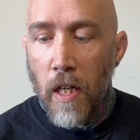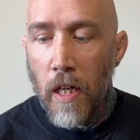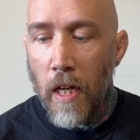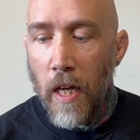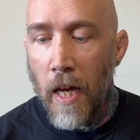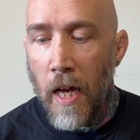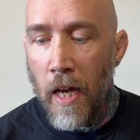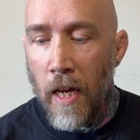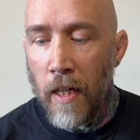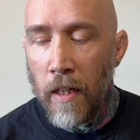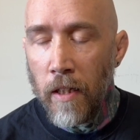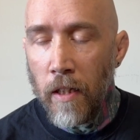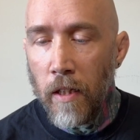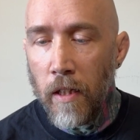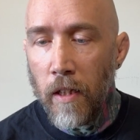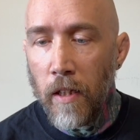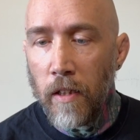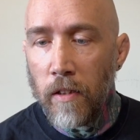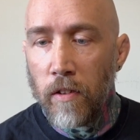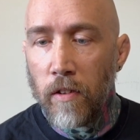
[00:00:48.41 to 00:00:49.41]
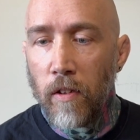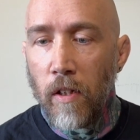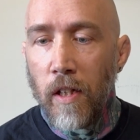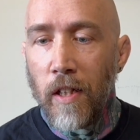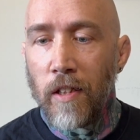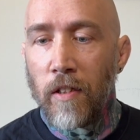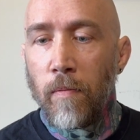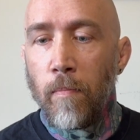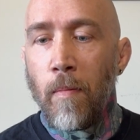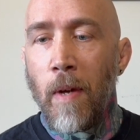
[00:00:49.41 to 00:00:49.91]
And
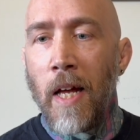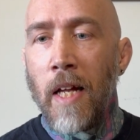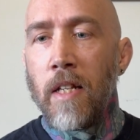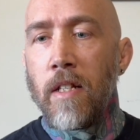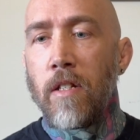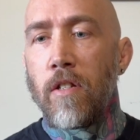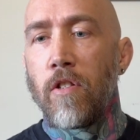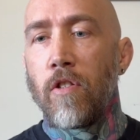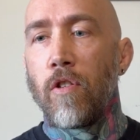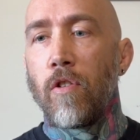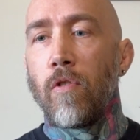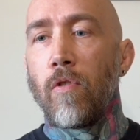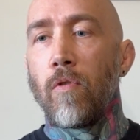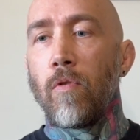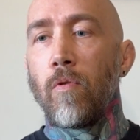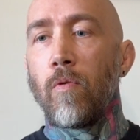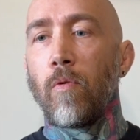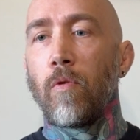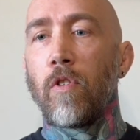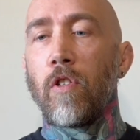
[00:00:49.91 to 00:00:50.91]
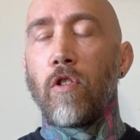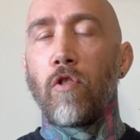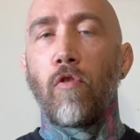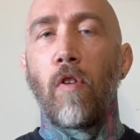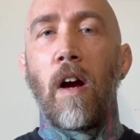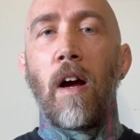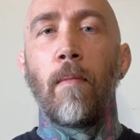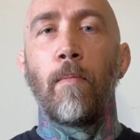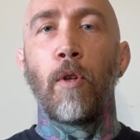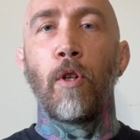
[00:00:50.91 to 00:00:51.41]
it's meant to
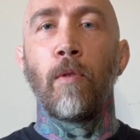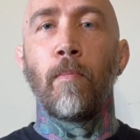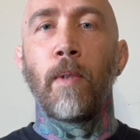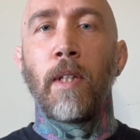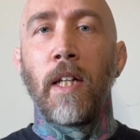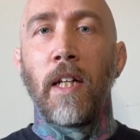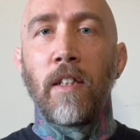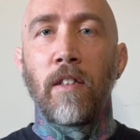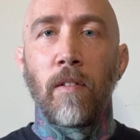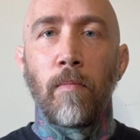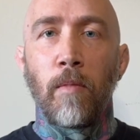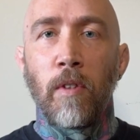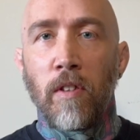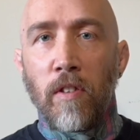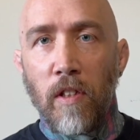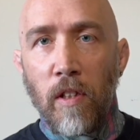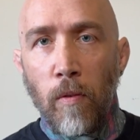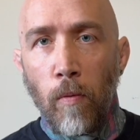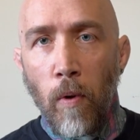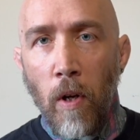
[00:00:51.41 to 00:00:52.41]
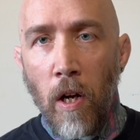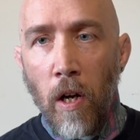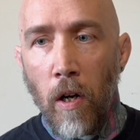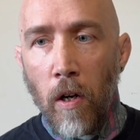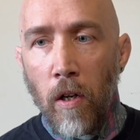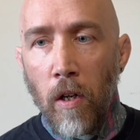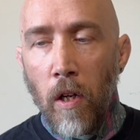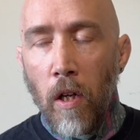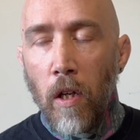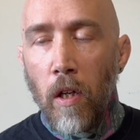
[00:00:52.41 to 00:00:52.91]
describe human intimacy
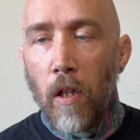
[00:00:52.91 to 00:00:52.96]
where